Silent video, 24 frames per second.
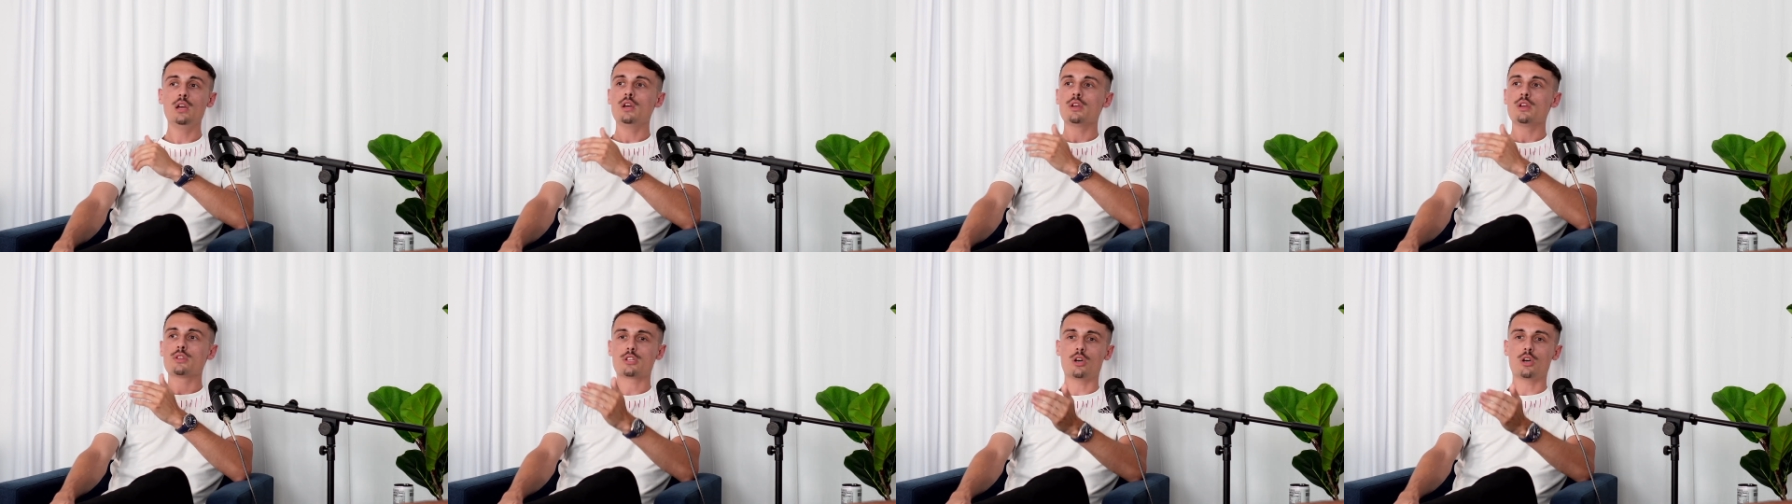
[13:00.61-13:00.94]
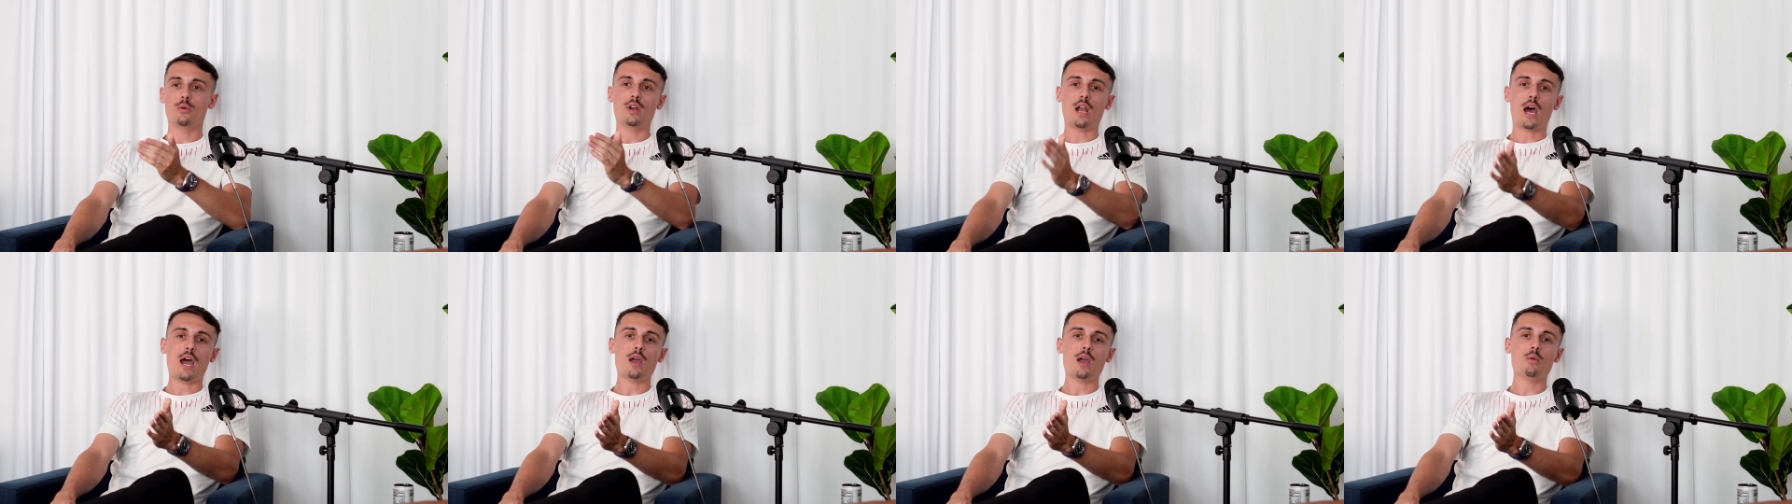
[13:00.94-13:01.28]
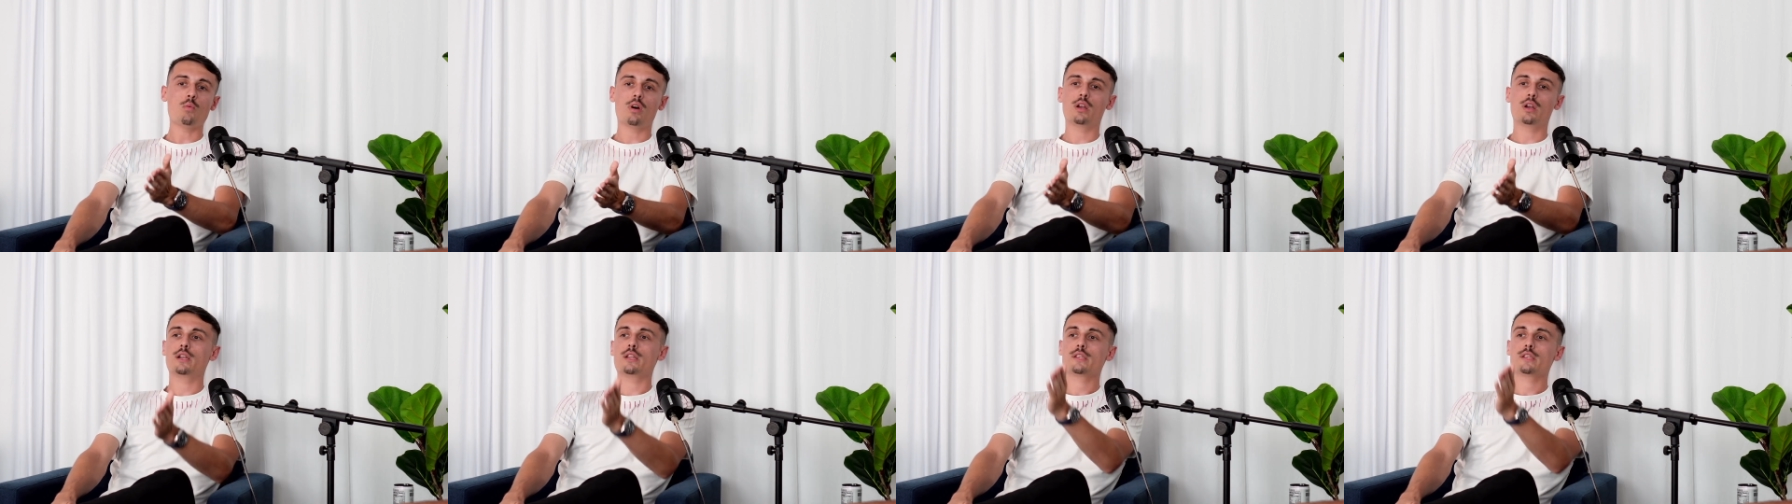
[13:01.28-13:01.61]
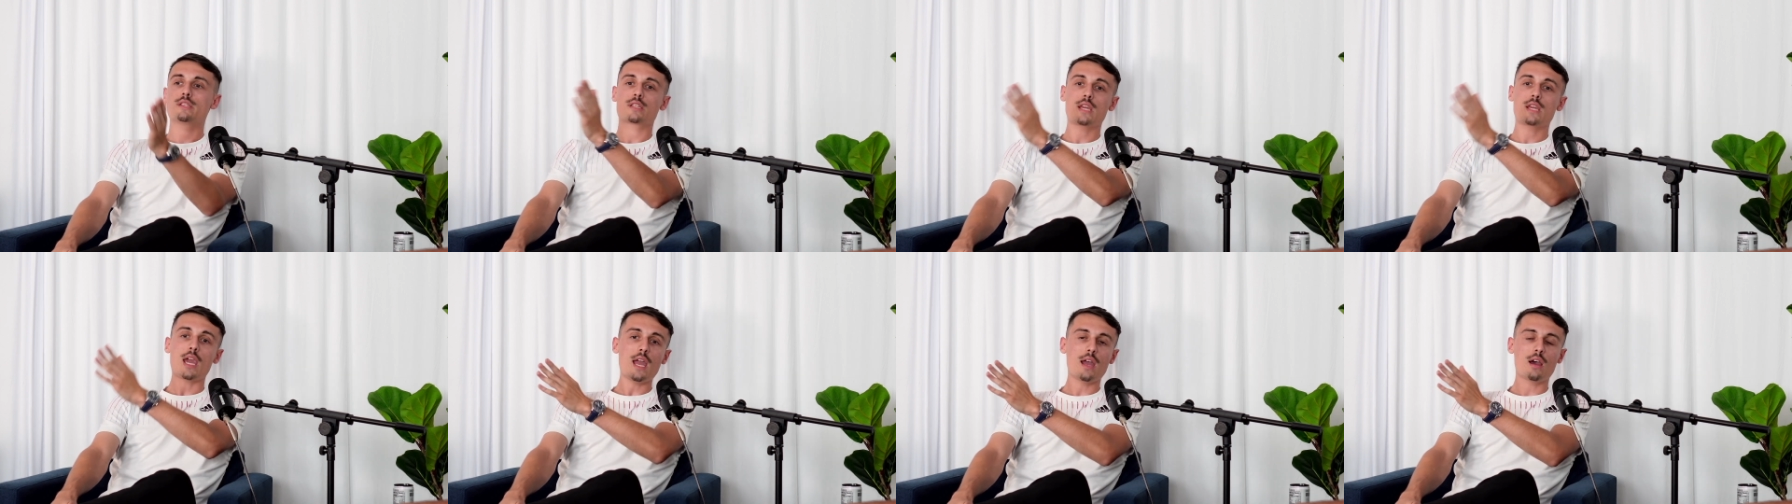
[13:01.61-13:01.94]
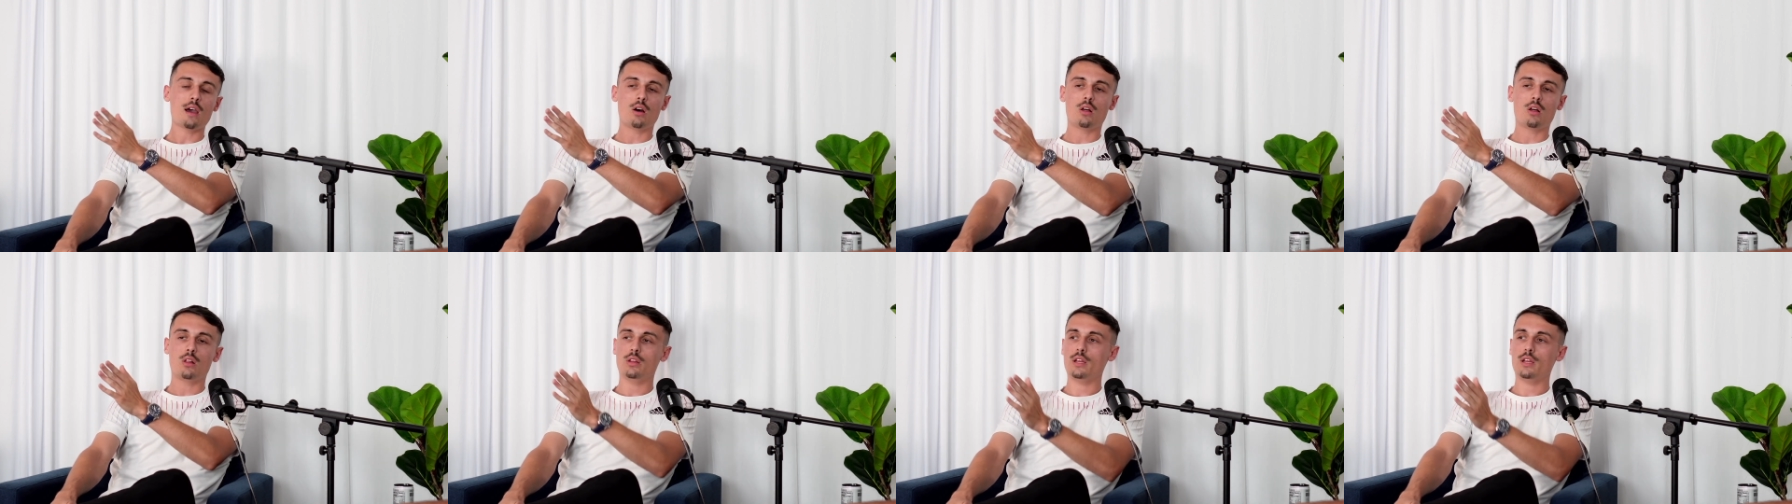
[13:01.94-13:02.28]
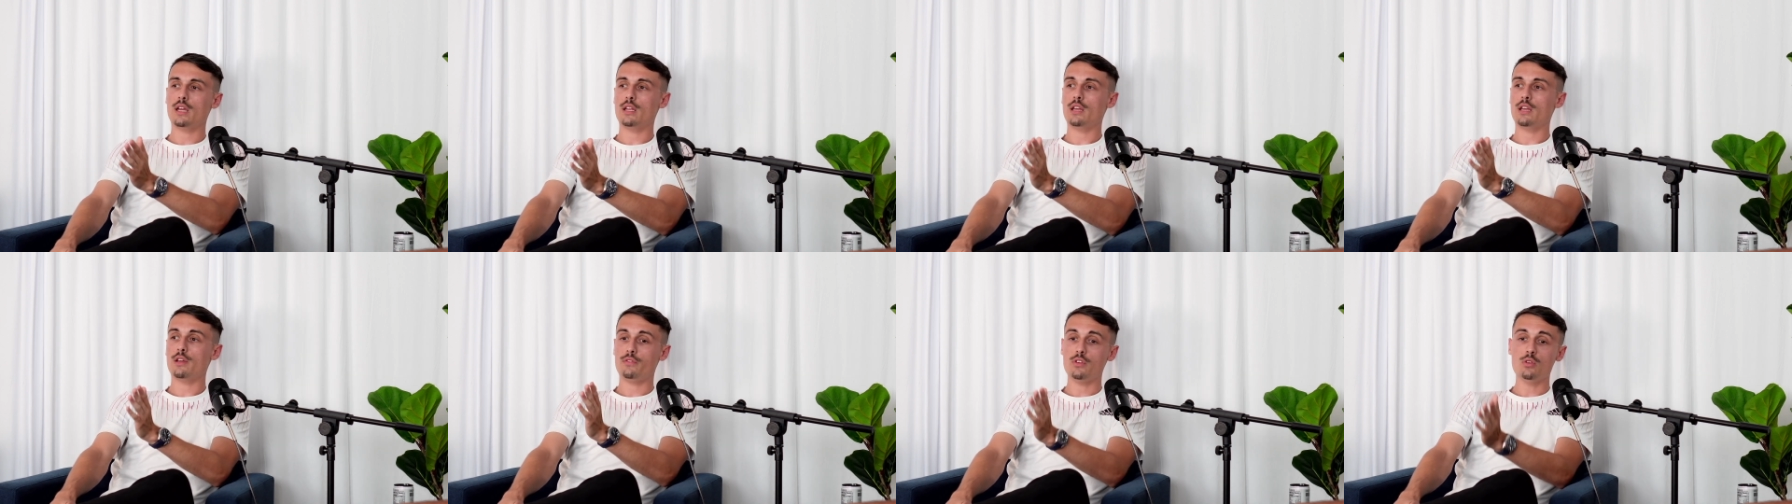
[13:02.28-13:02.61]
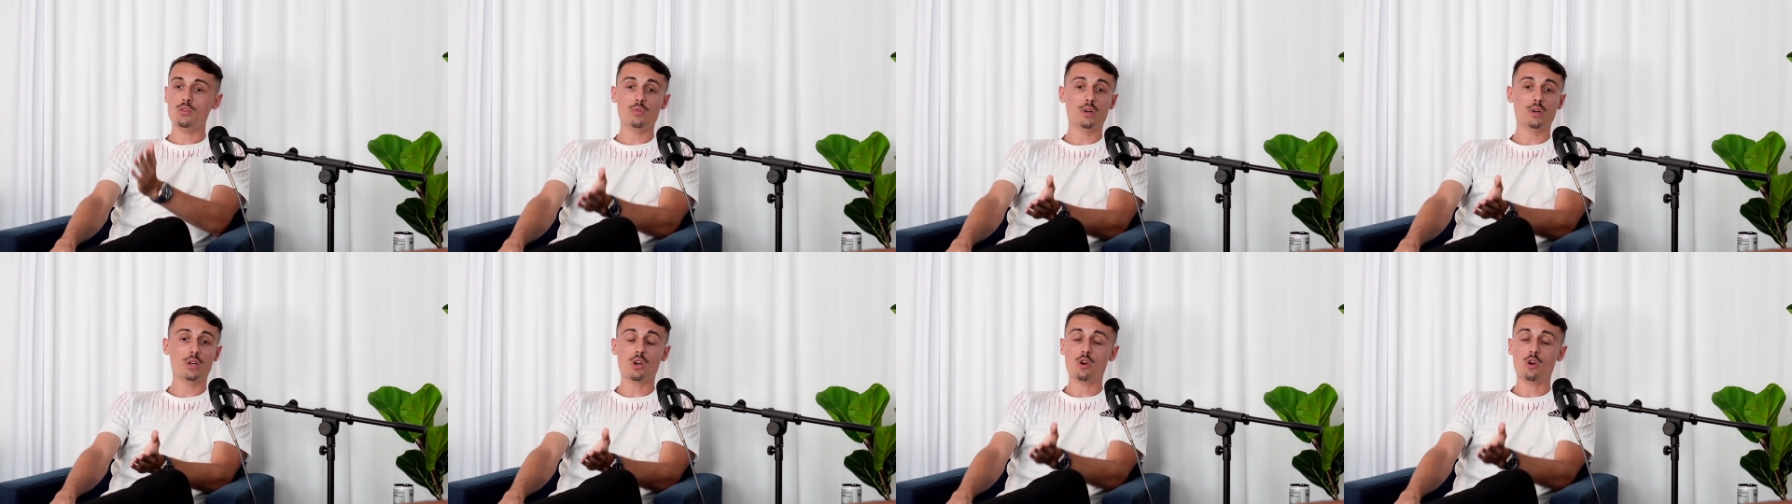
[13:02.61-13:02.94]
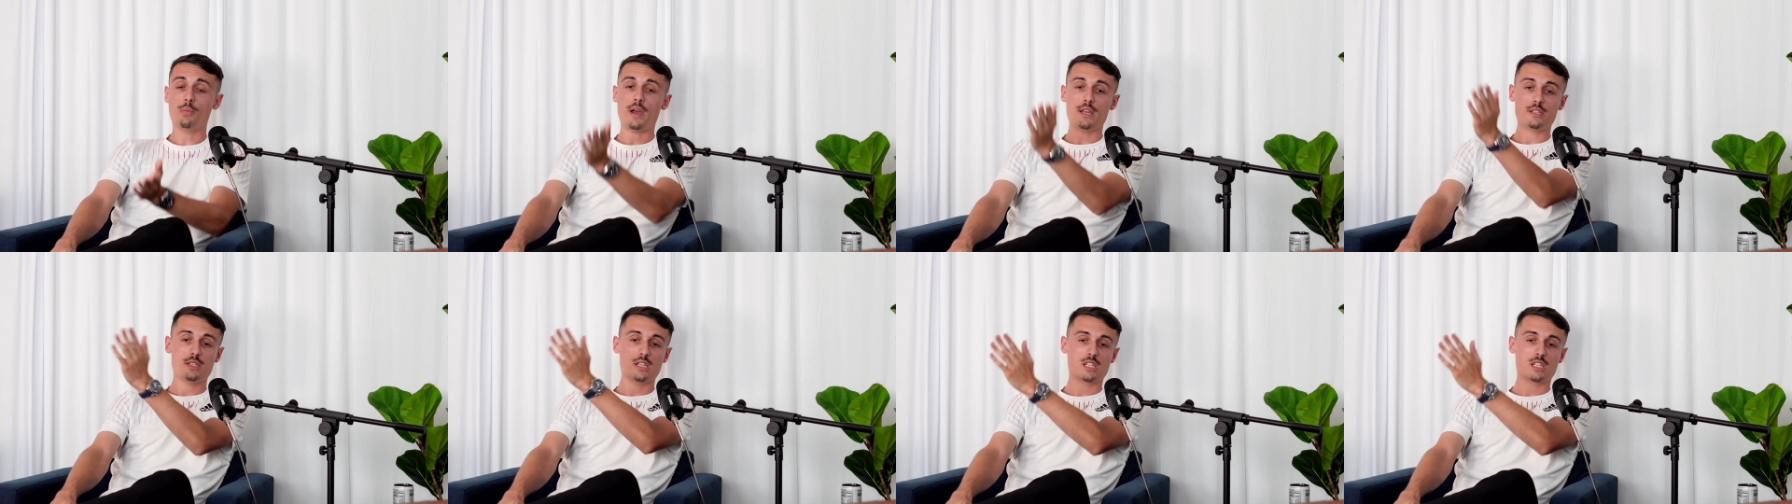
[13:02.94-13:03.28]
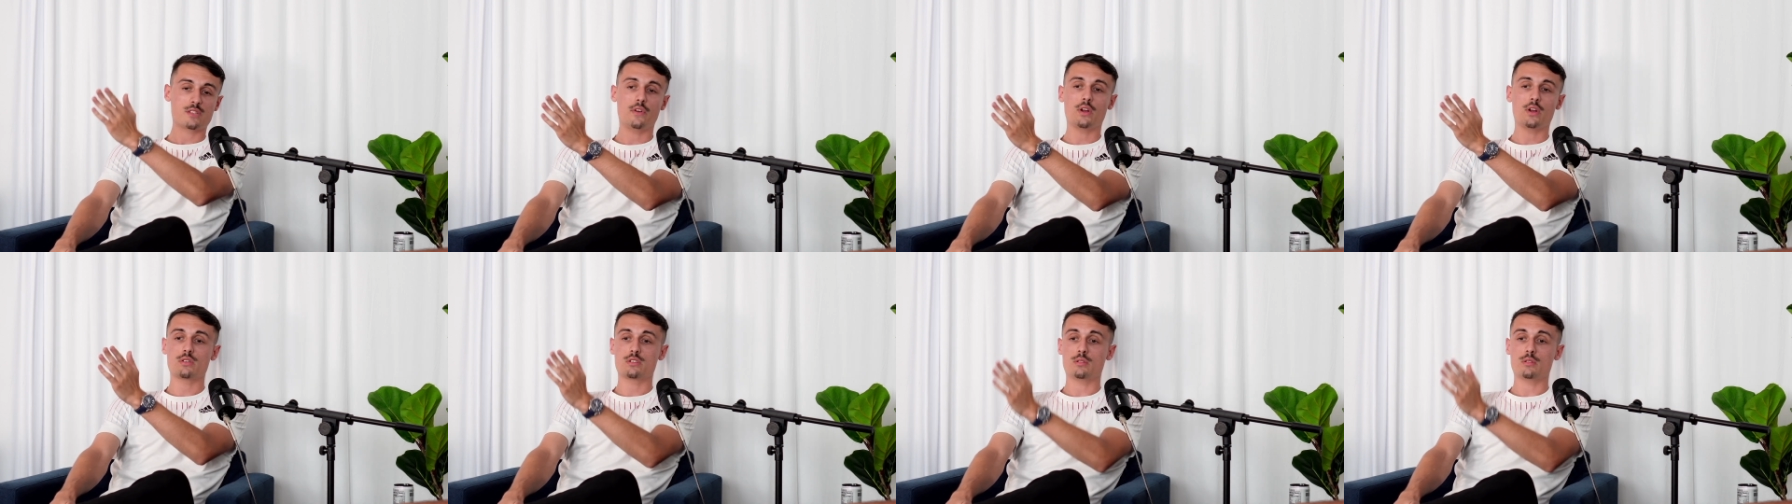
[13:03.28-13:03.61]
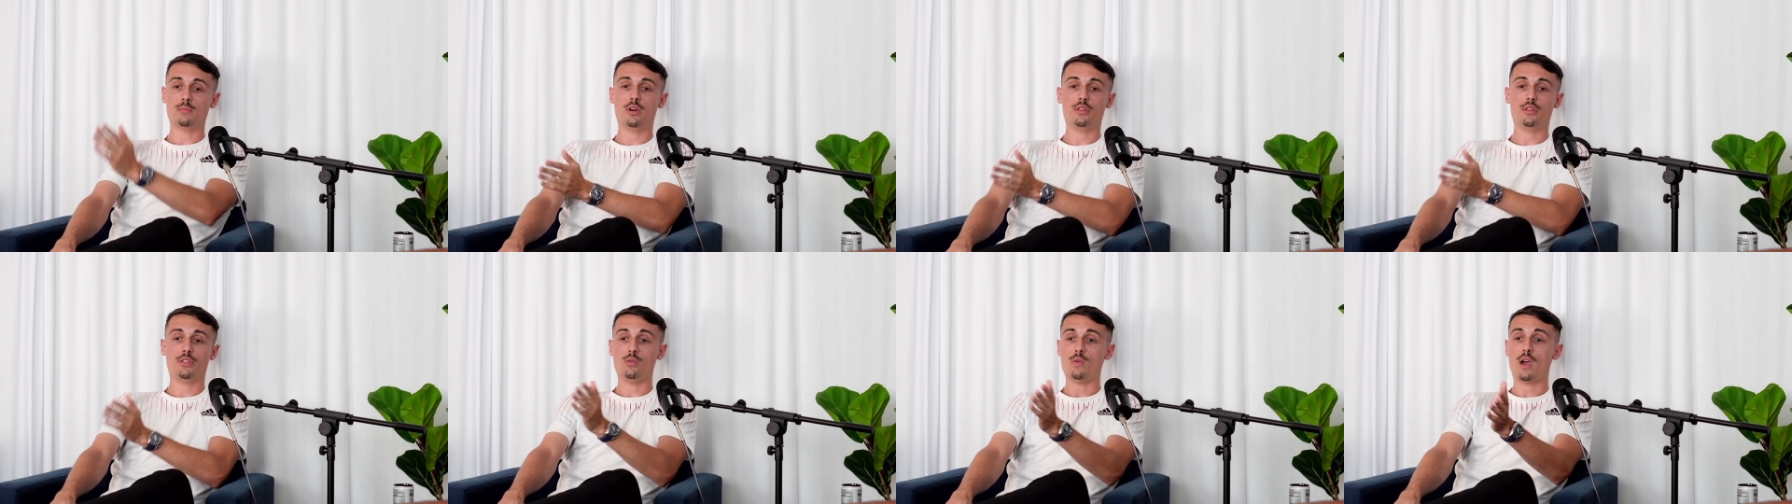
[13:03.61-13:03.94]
So when I wanted to scale, and if you want to go past 6 figures a month, you